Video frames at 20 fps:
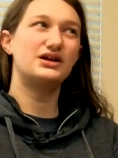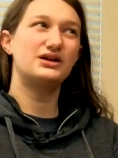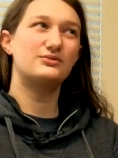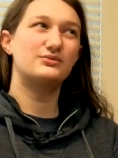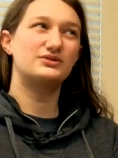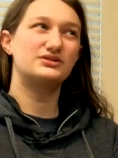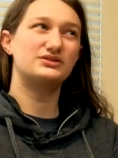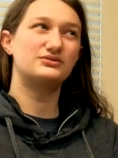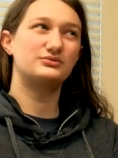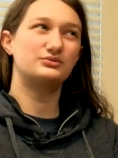I
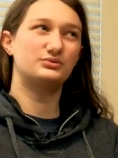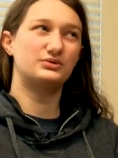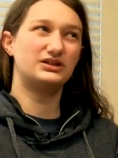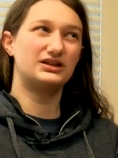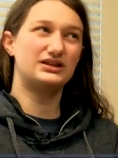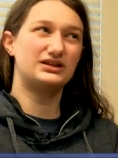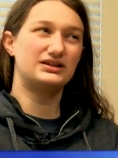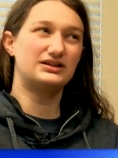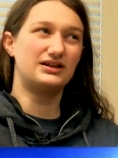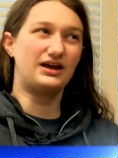wasn't
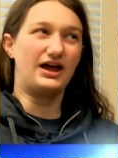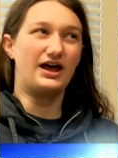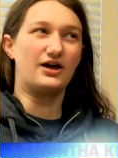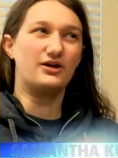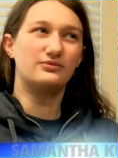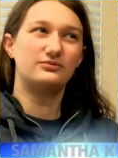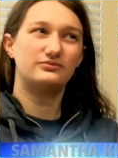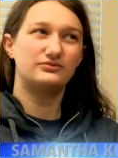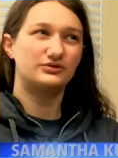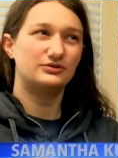really a
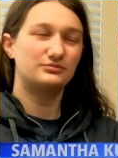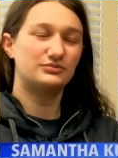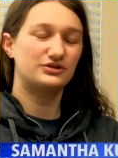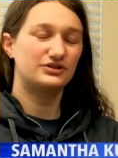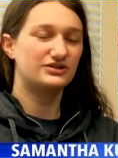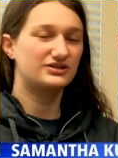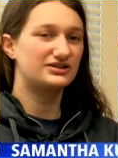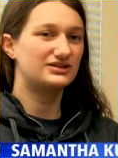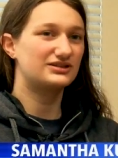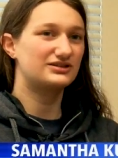helpful
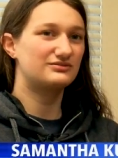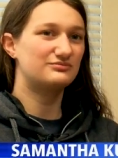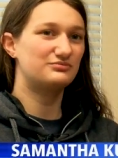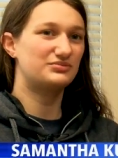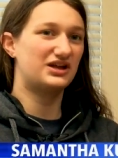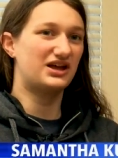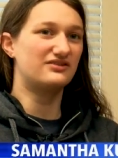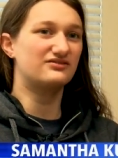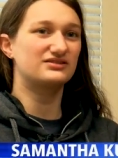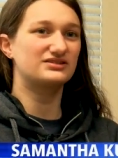person,
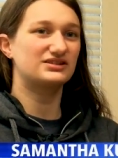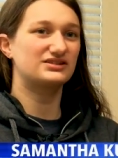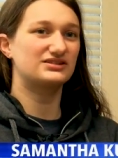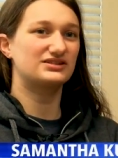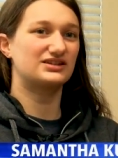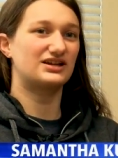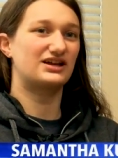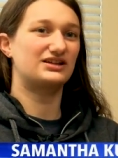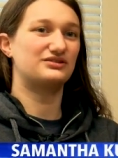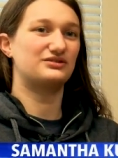but ever since
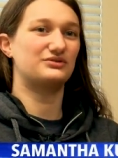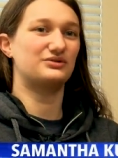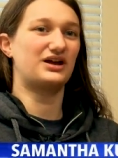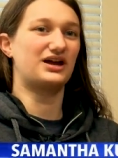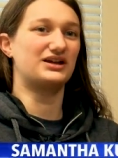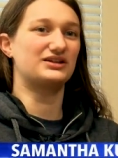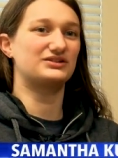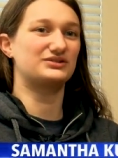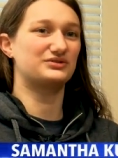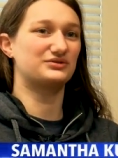I got through
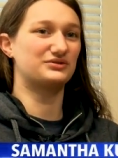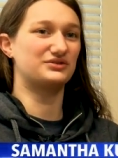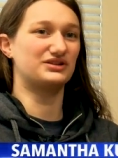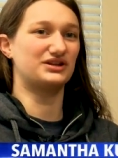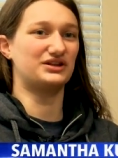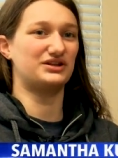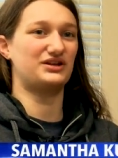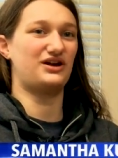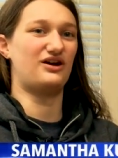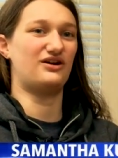high school and
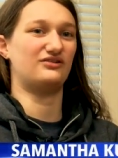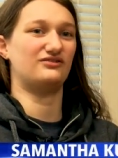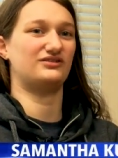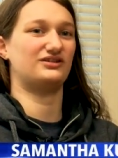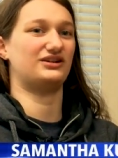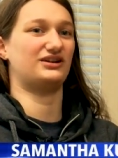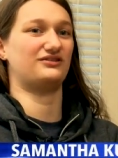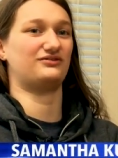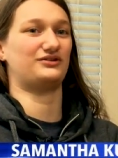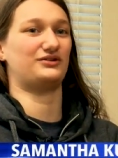like
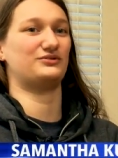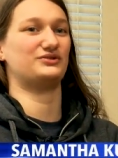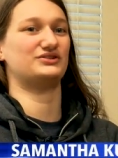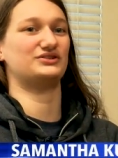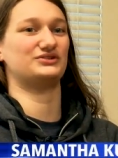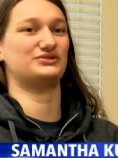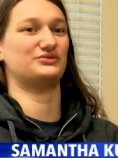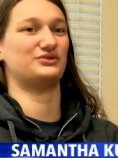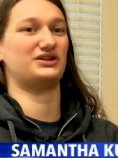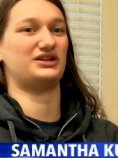COVID, I've always
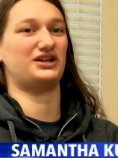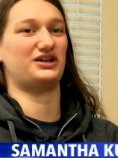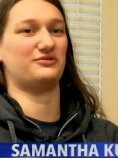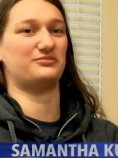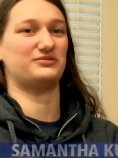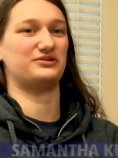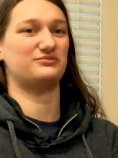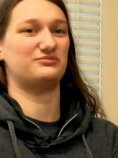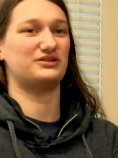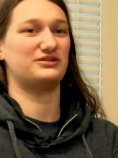enjoyed
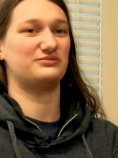helping